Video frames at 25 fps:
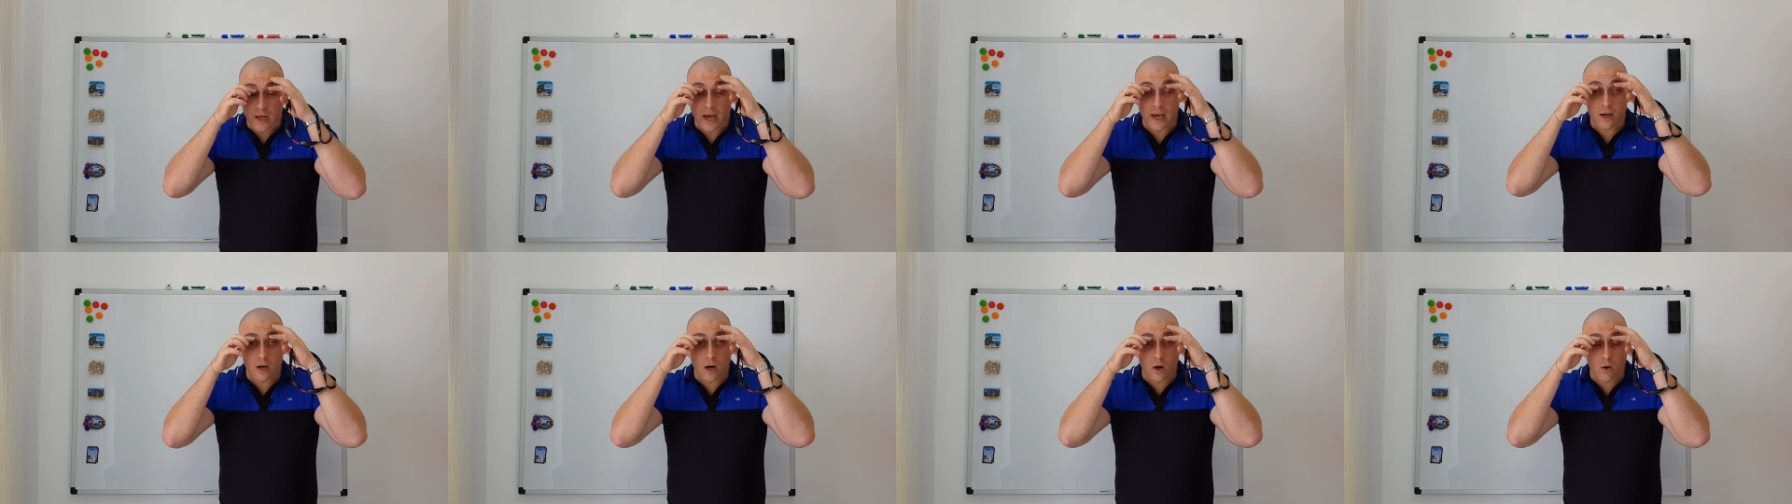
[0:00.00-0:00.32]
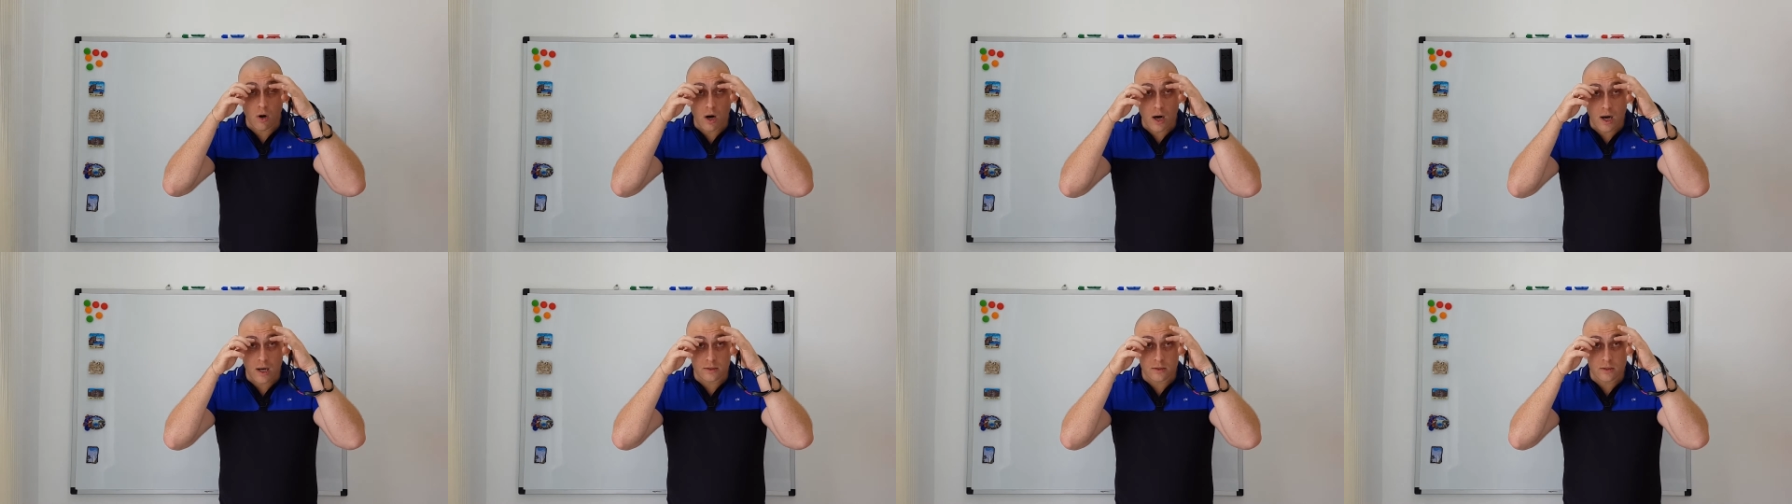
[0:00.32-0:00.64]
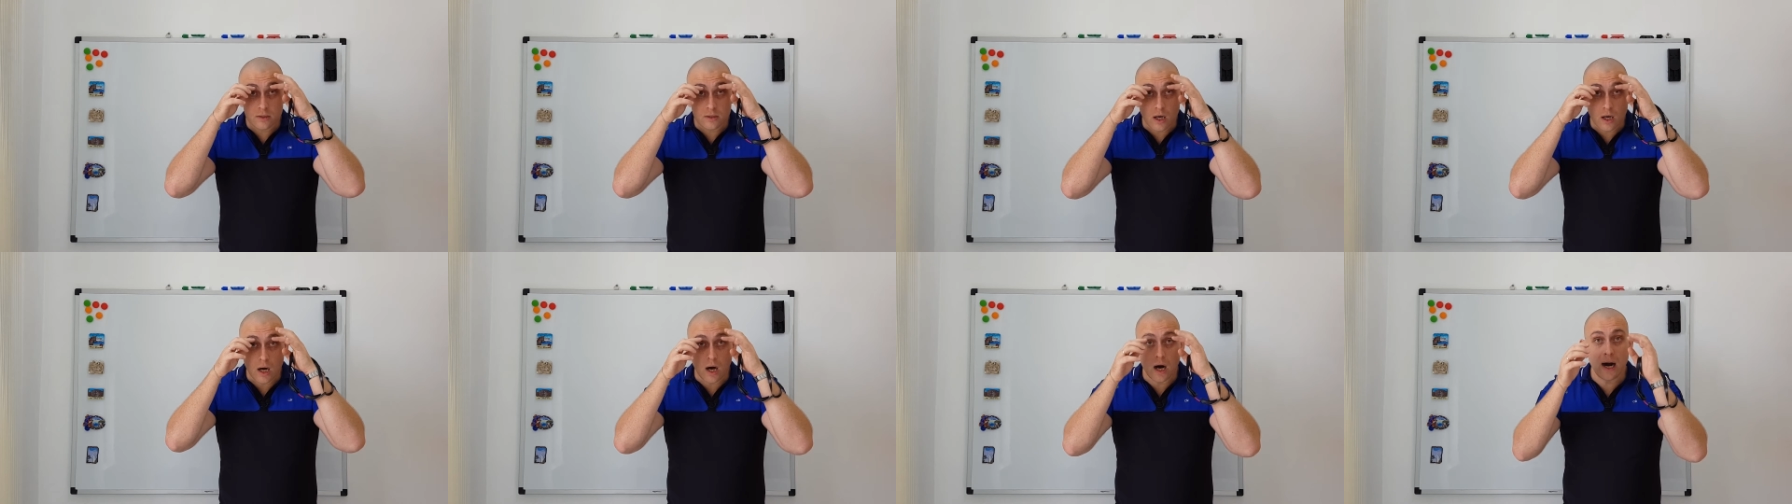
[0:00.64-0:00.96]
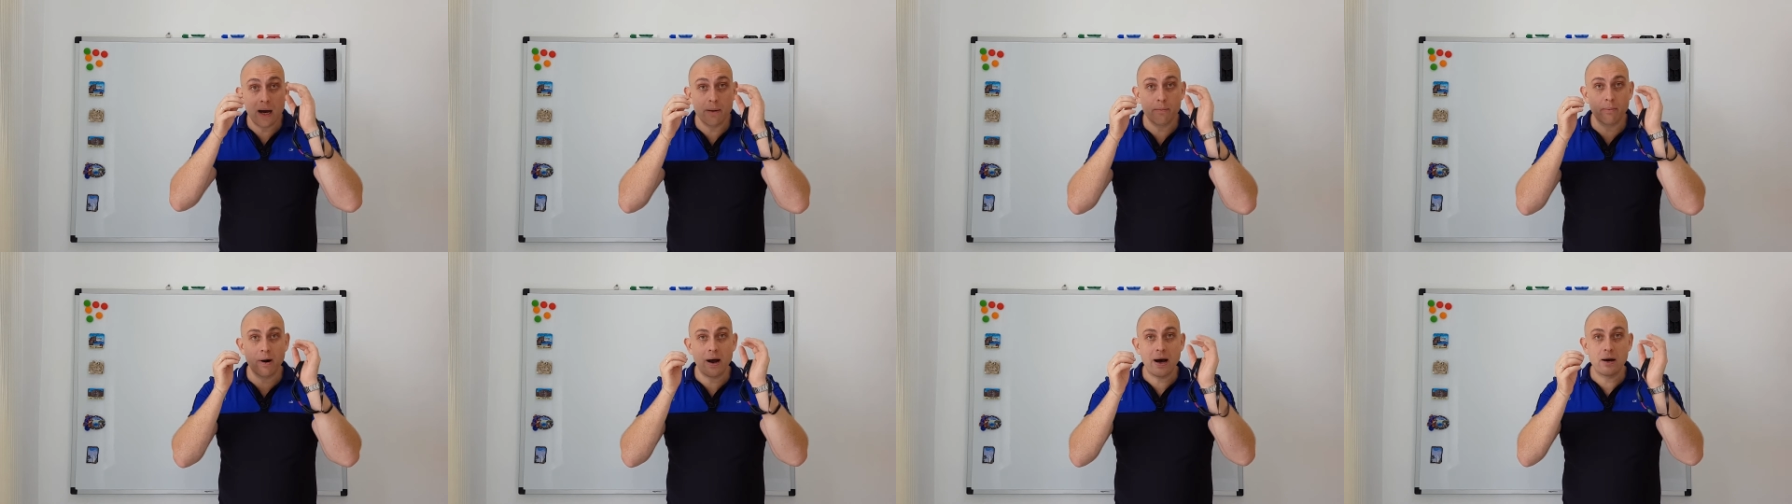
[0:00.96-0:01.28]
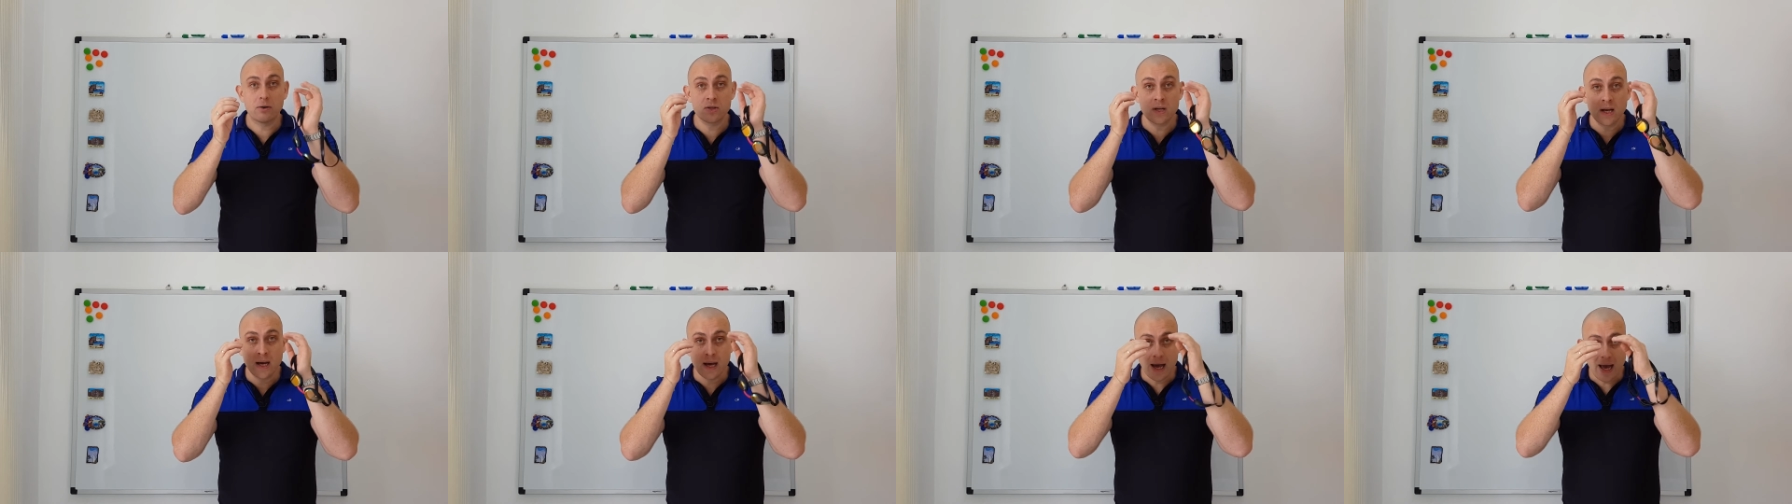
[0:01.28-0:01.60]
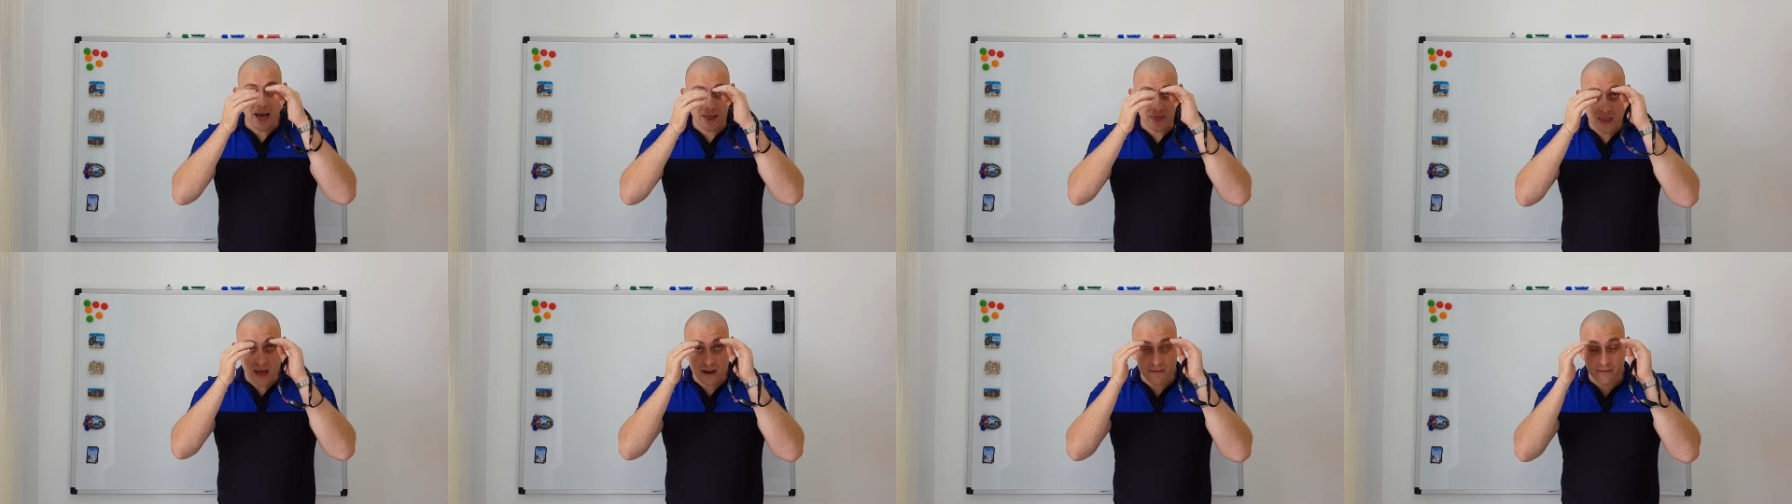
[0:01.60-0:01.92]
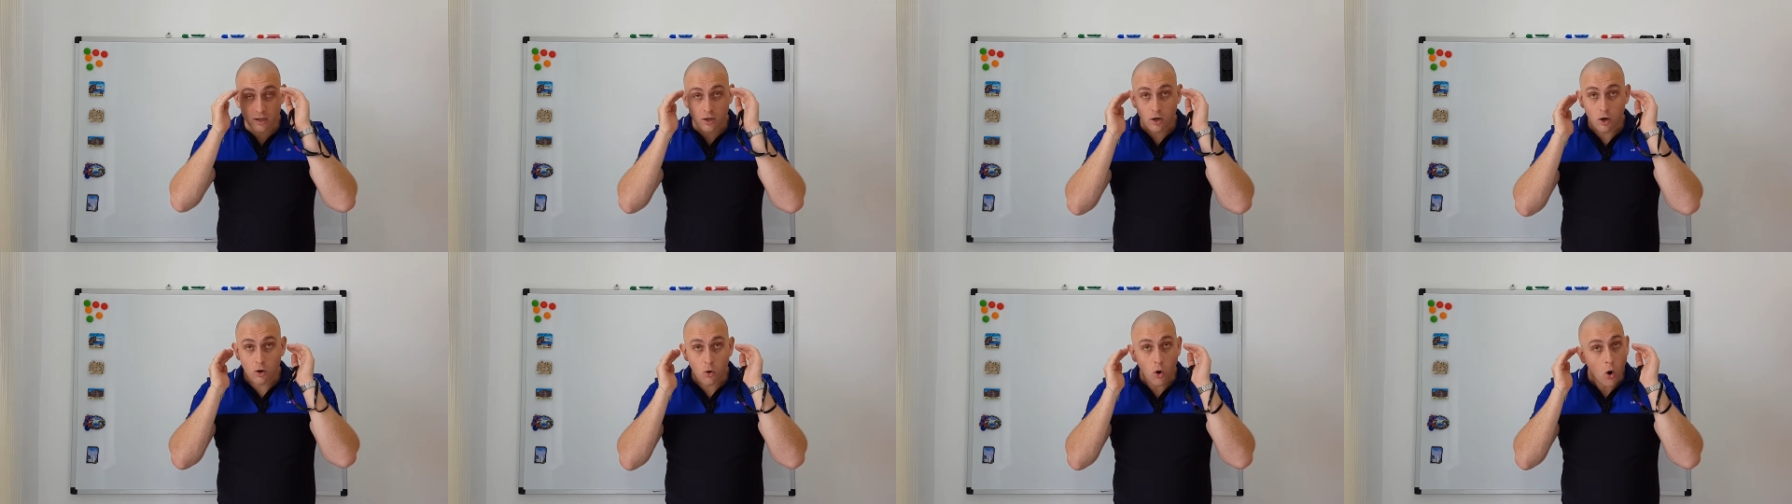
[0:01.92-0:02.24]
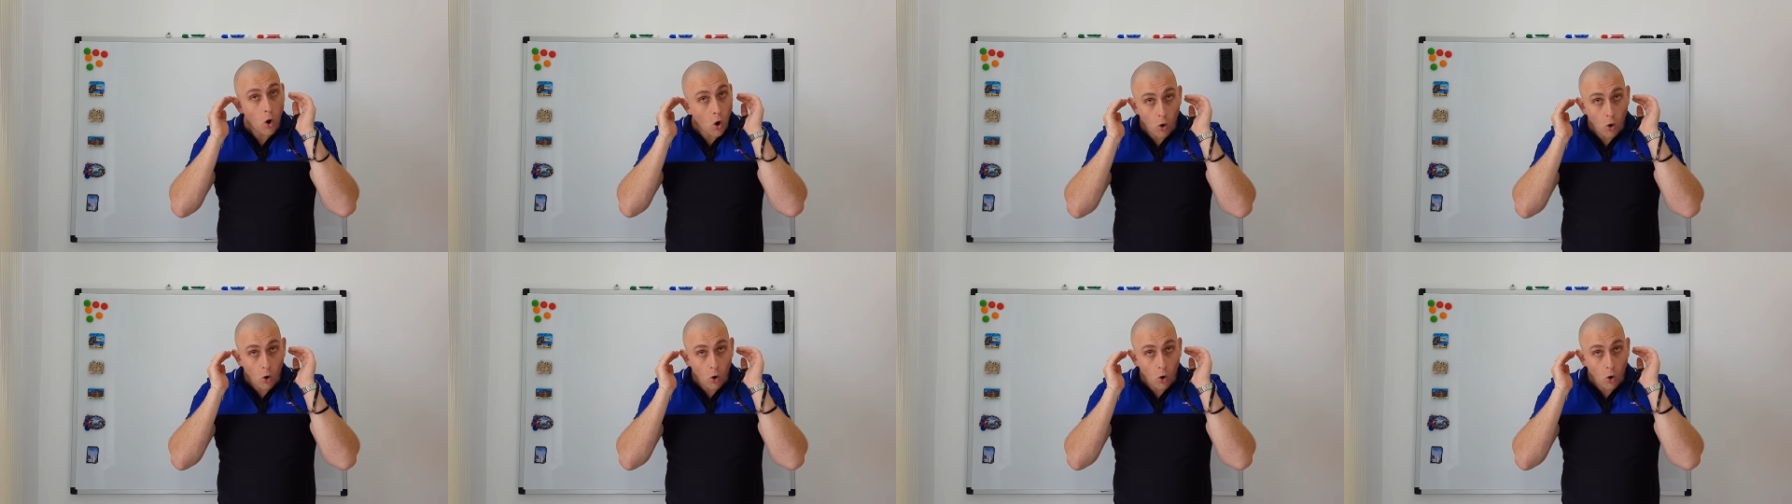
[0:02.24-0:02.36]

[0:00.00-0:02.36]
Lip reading: They go under the eyebrows and never go